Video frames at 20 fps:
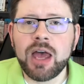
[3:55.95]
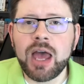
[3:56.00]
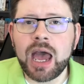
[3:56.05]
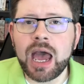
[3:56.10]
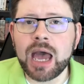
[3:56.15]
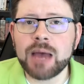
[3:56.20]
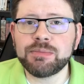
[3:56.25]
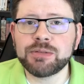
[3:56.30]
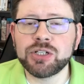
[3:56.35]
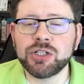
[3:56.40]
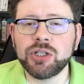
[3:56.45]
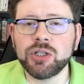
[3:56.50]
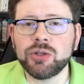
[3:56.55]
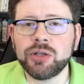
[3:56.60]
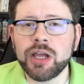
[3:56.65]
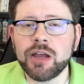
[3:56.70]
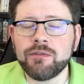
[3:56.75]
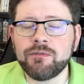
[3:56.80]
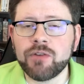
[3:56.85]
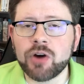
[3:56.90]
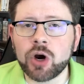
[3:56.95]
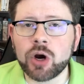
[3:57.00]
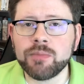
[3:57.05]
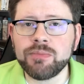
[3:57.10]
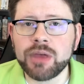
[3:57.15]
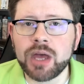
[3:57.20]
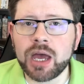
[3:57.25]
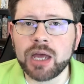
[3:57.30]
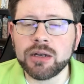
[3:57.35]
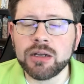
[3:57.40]
absolutely affirm
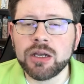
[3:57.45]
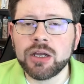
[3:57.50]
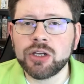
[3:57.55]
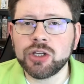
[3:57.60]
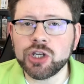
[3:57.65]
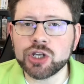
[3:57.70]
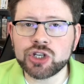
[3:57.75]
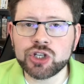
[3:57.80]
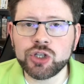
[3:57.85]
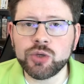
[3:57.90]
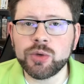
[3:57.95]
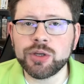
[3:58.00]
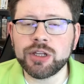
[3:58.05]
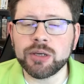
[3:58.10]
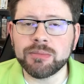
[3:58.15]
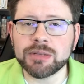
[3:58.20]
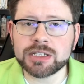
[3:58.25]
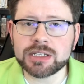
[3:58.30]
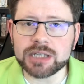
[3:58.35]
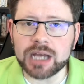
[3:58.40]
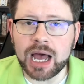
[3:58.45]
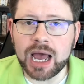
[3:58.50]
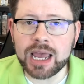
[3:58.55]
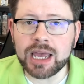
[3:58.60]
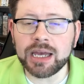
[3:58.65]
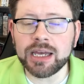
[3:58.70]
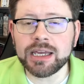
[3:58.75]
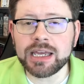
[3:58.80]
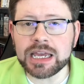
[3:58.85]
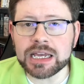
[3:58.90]
that Yeshua the
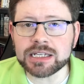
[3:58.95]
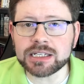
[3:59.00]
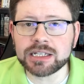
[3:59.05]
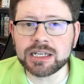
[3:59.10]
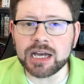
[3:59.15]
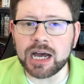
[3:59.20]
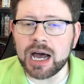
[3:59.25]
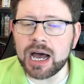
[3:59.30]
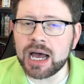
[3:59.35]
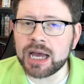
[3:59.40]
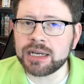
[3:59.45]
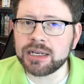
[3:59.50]
Messiah is God,